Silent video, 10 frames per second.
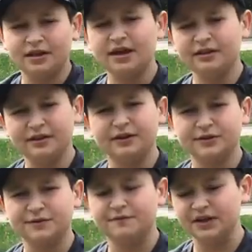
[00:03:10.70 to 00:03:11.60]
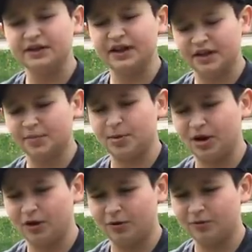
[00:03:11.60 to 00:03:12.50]
Then there's Finn and
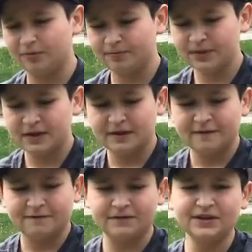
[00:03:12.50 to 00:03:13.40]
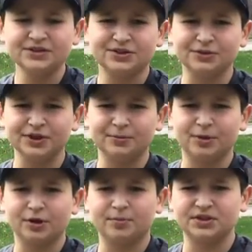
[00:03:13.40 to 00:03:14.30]
Poe. Finn's only
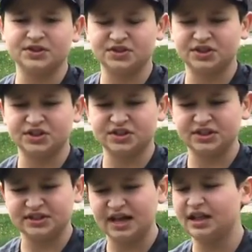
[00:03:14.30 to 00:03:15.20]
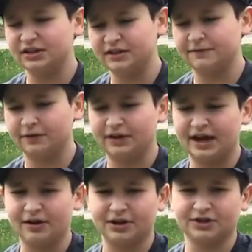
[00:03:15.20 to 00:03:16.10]
purpose is just to yell different
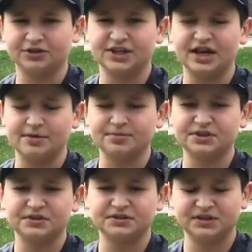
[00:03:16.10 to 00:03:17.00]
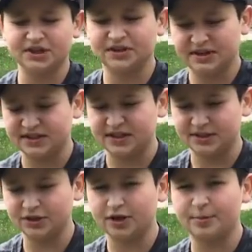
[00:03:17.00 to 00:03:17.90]
characters' names. Seriously,
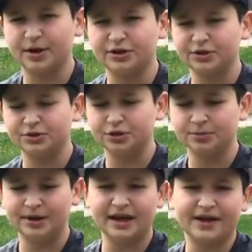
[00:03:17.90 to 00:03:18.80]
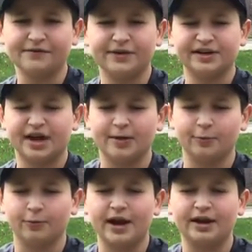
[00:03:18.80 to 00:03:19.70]
look up on YouTube every
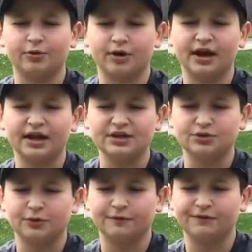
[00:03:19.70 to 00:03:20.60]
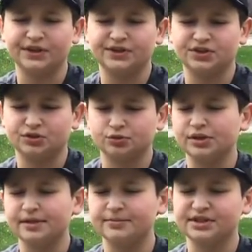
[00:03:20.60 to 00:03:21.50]
time Rey cries or Finn
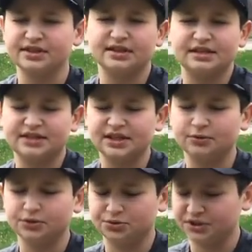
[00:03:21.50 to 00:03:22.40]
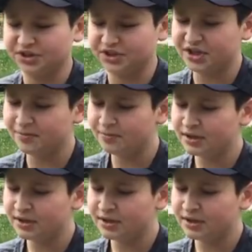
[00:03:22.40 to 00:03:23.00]
screams in the sequel trilogy.